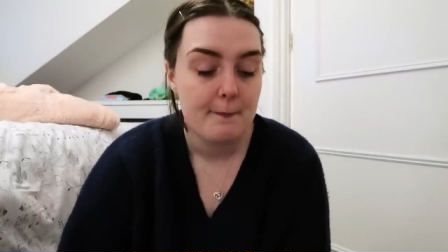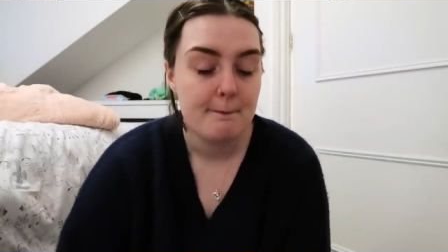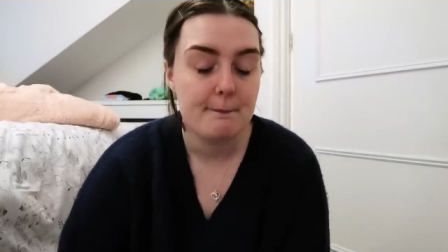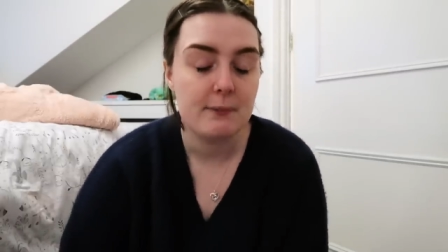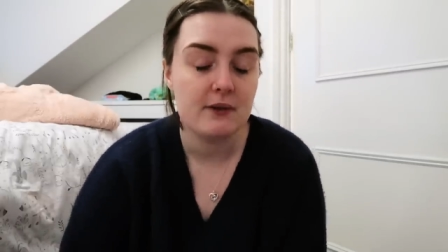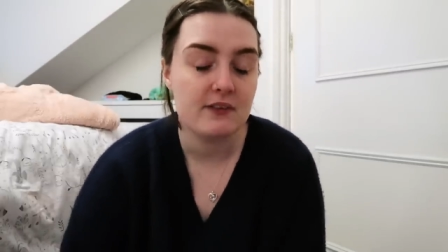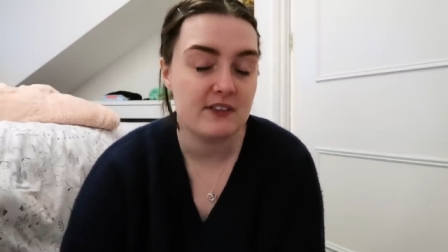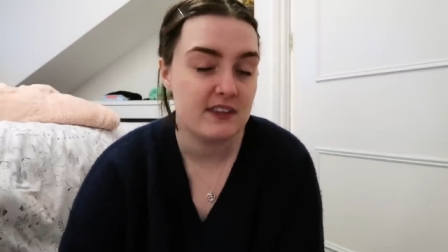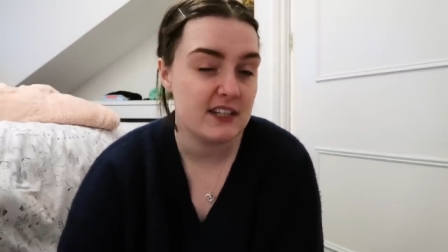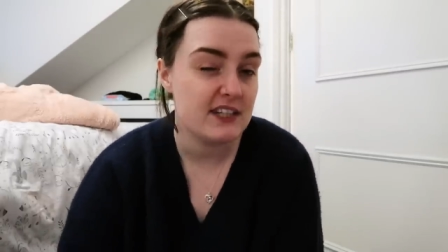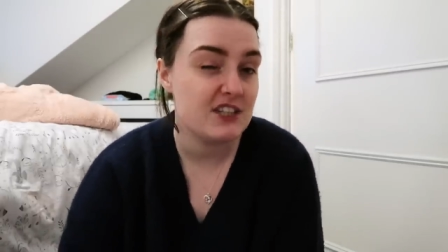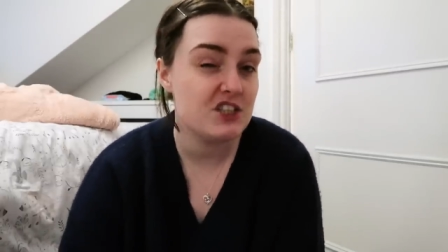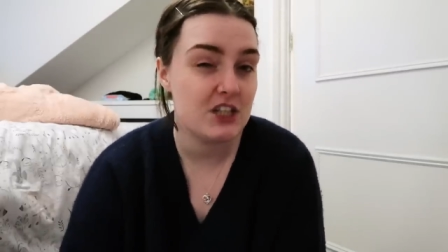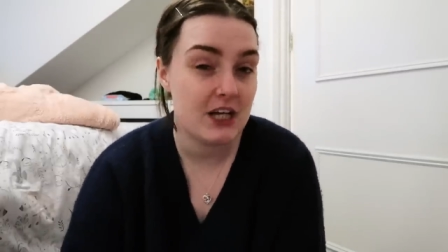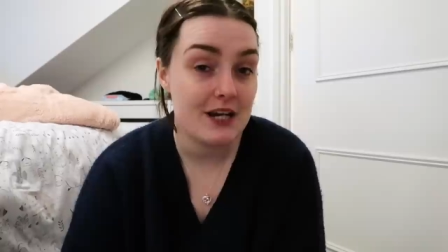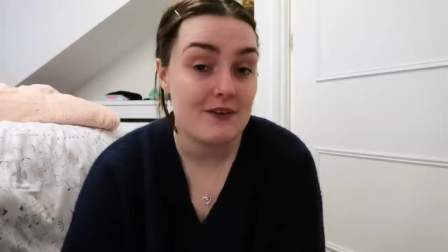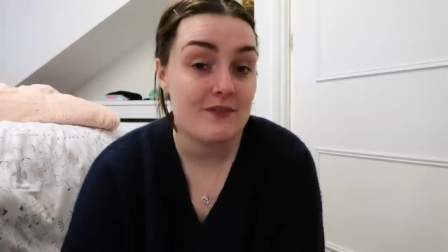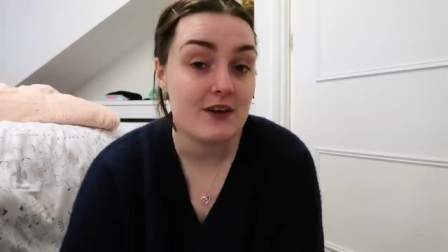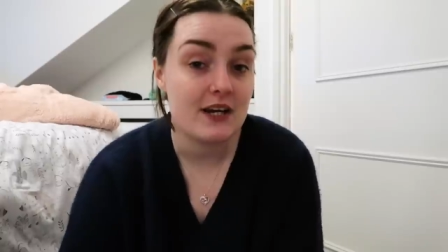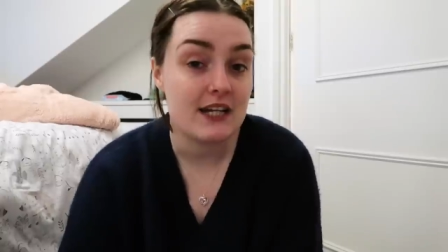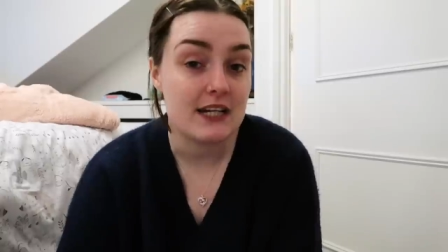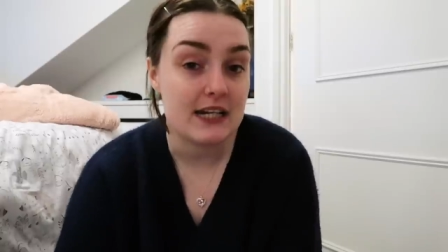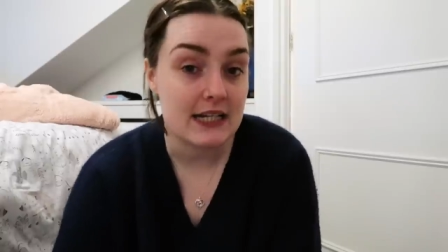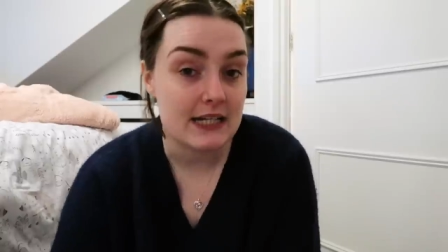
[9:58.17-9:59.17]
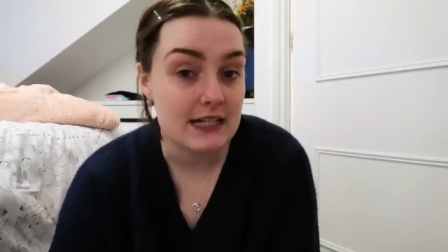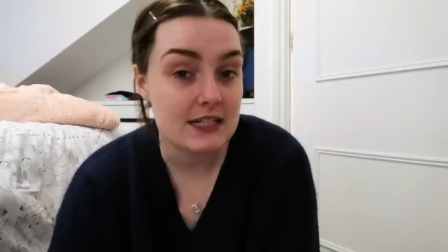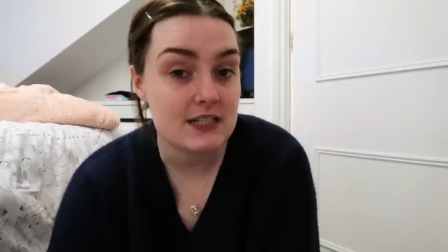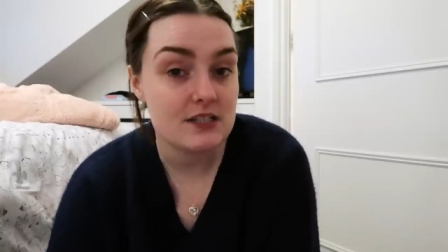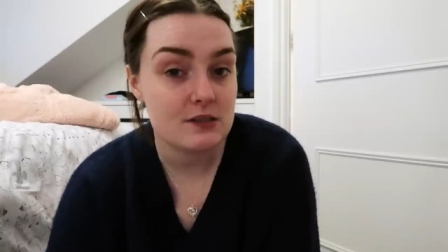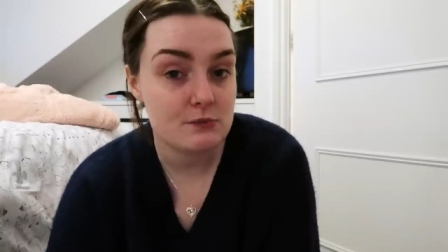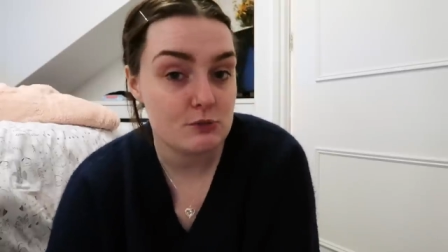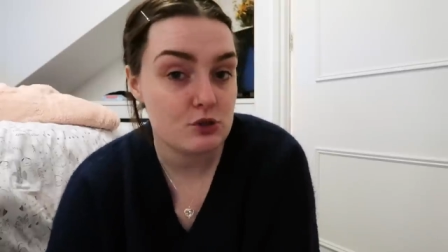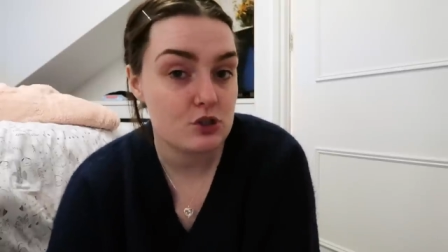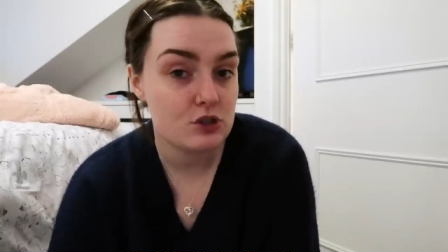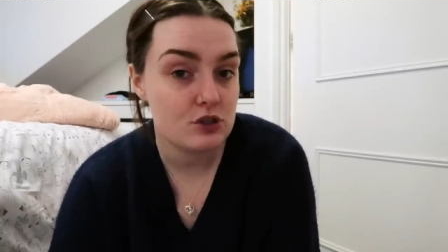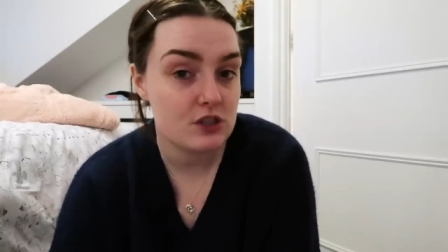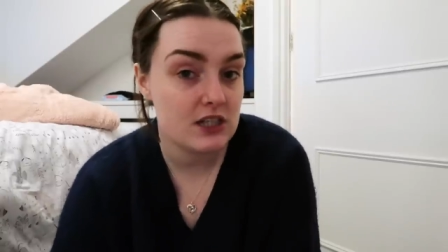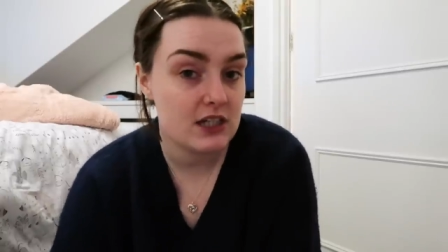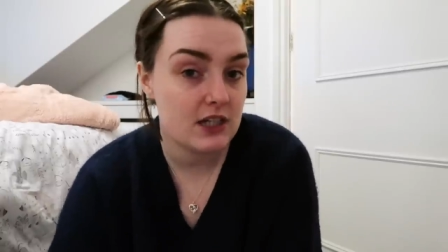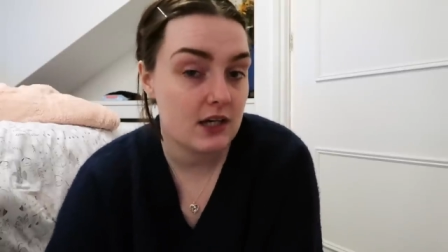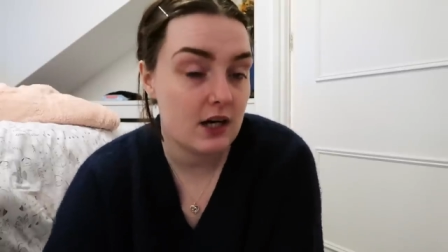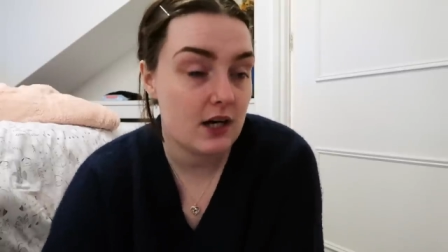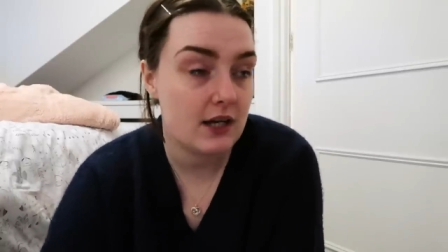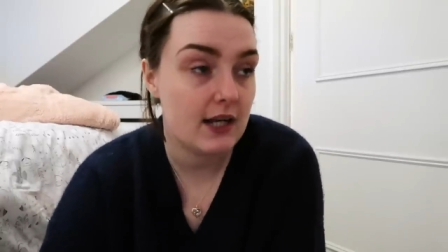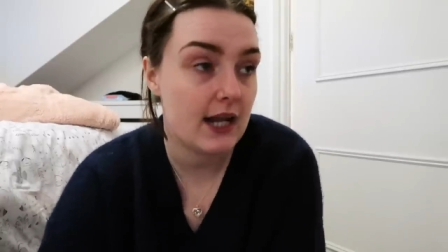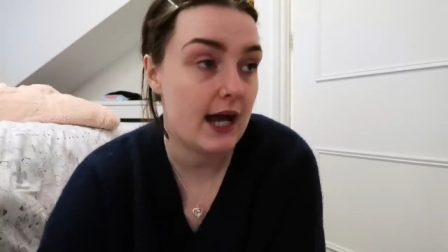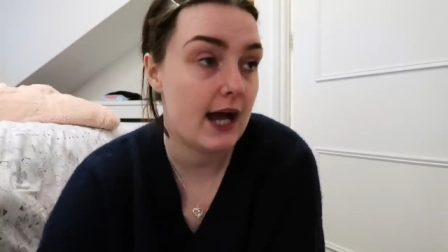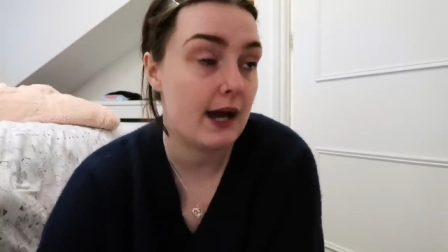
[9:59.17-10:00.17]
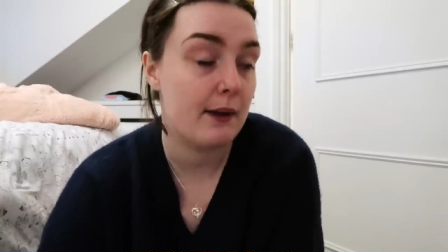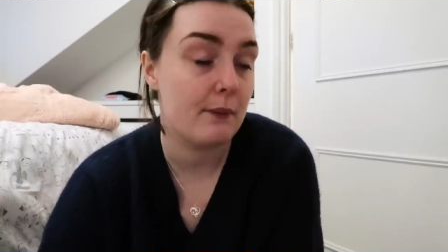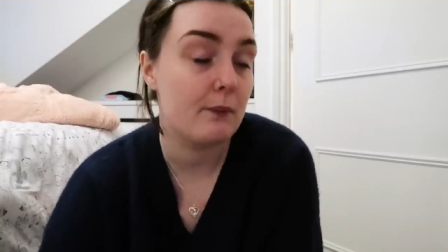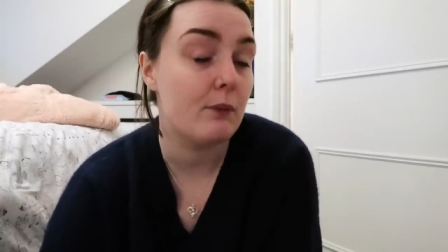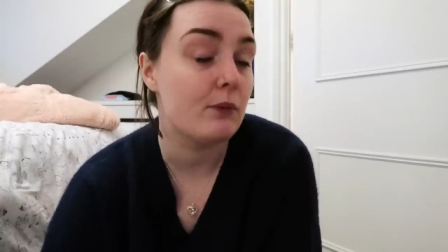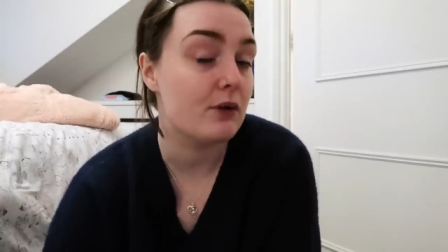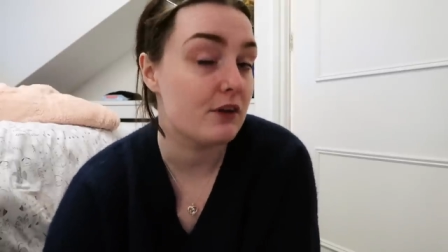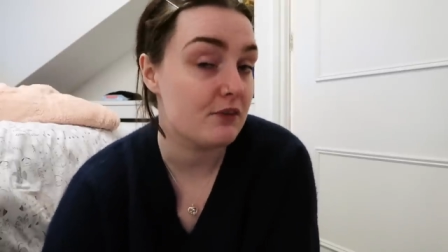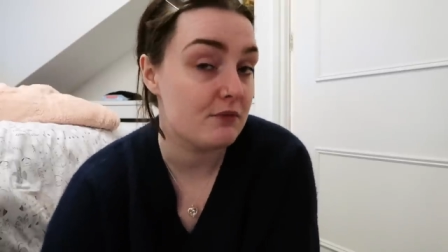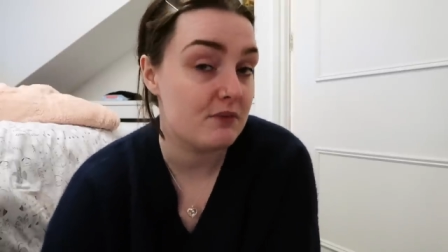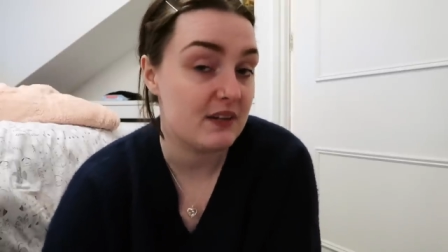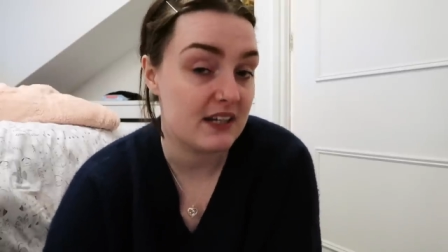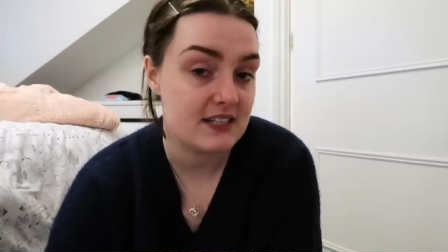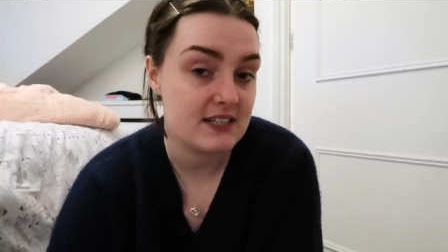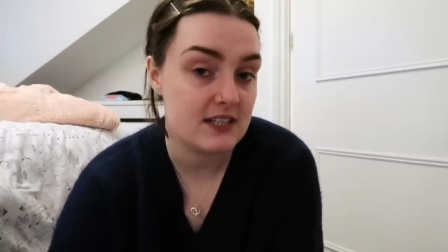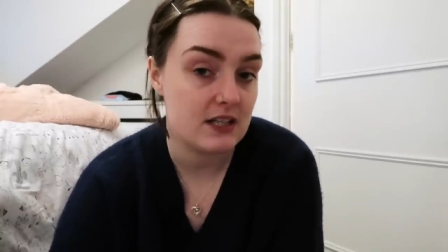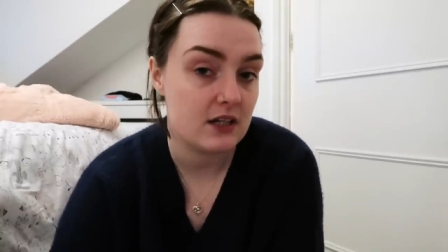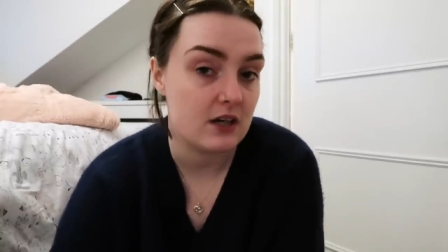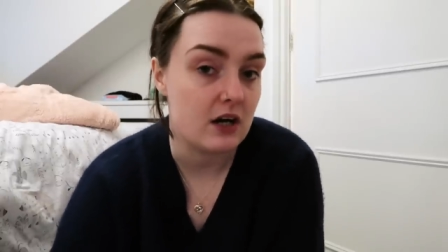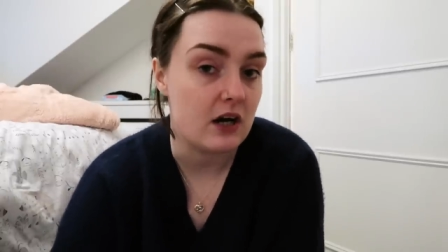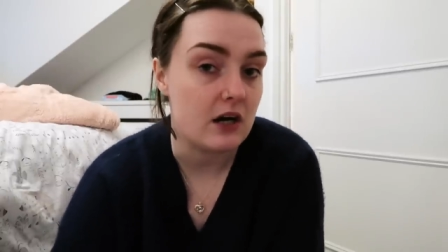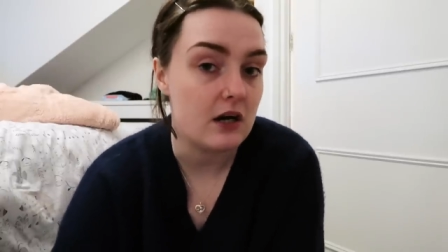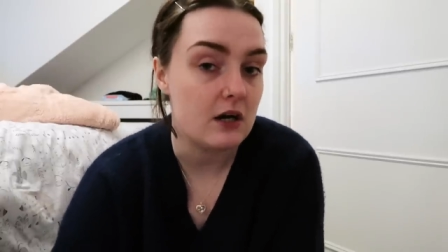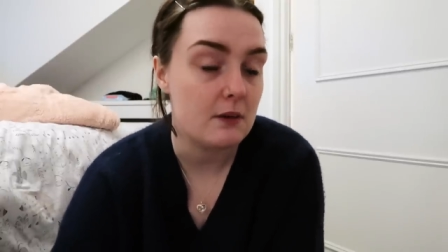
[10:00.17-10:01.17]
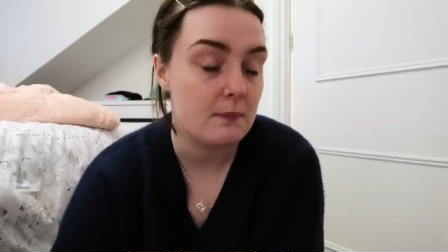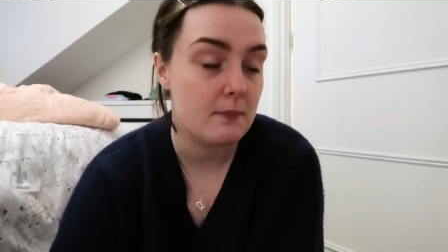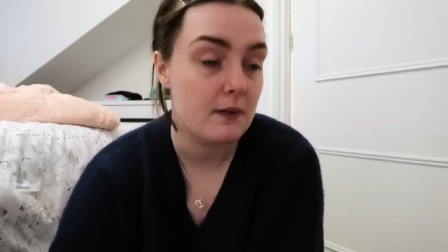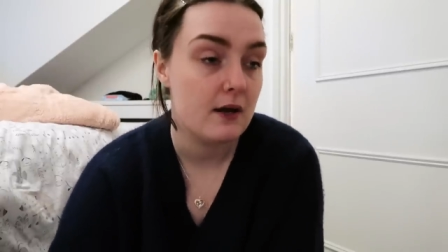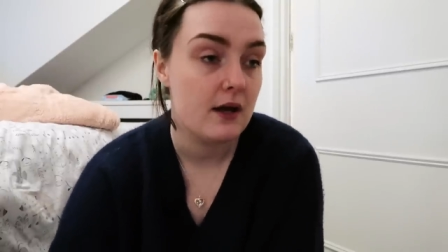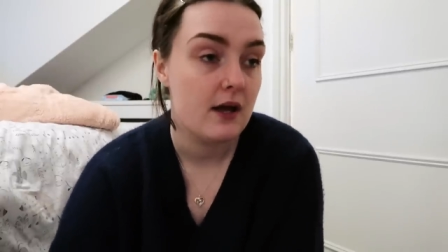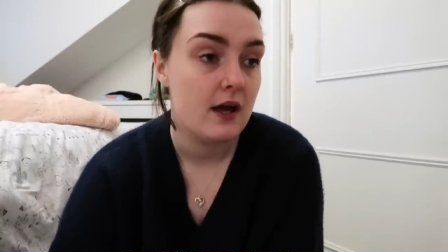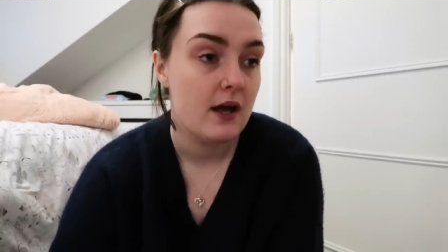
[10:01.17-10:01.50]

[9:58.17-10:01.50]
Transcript: But this year if I needed some chunky yarn I would have picked it up.